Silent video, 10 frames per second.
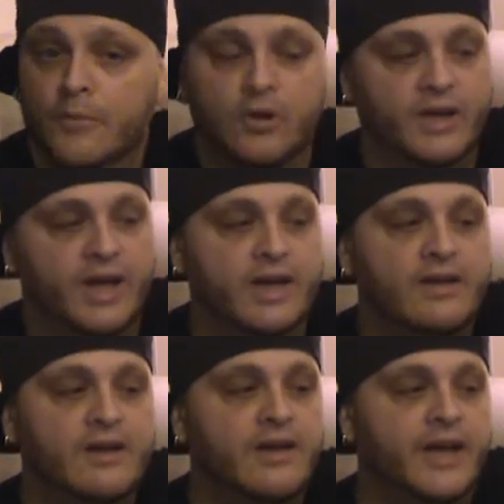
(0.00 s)
Okay,
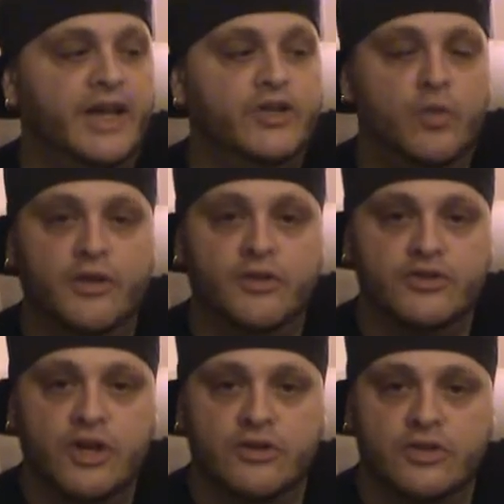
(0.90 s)
each one of those
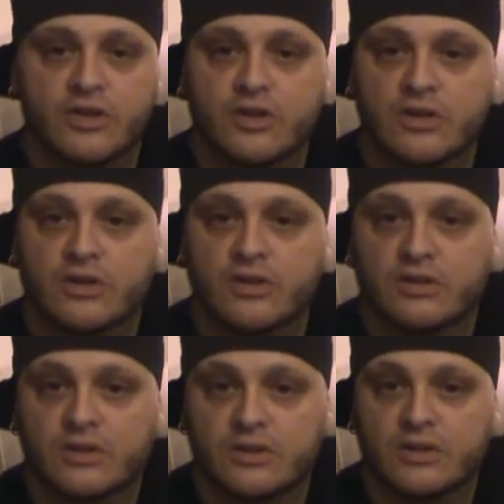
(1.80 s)
notes
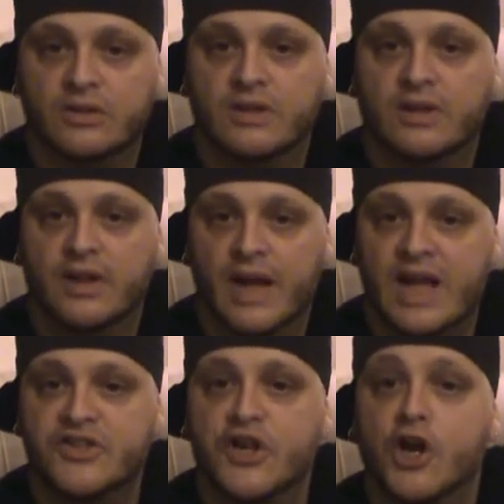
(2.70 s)

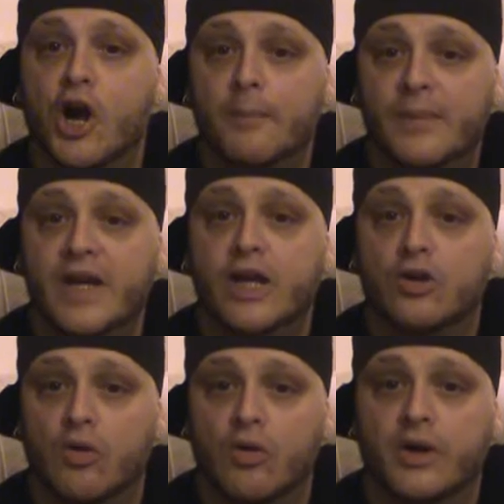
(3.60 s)
has an
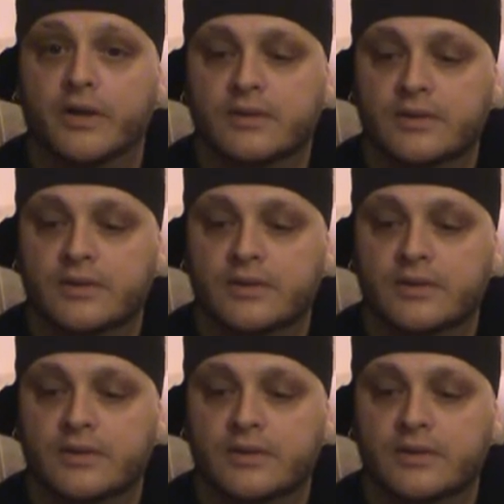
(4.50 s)
accompanying chord.